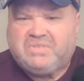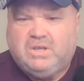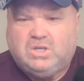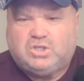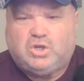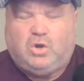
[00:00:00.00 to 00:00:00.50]

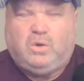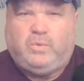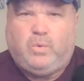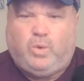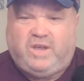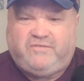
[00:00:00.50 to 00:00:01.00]
So we
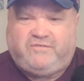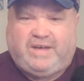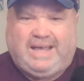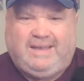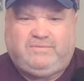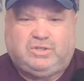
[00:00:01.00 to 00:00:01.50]
won
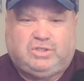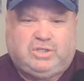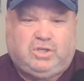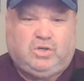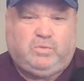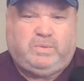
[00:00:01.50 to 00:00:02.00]
five to
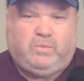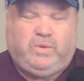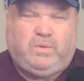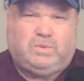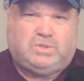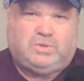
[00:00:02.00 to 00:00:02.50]
two, but
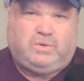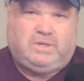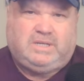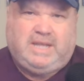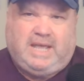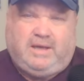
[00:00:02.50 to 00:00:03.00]
we were sort
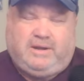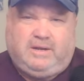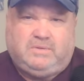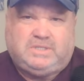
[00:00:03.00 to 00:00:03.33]
of down, and it was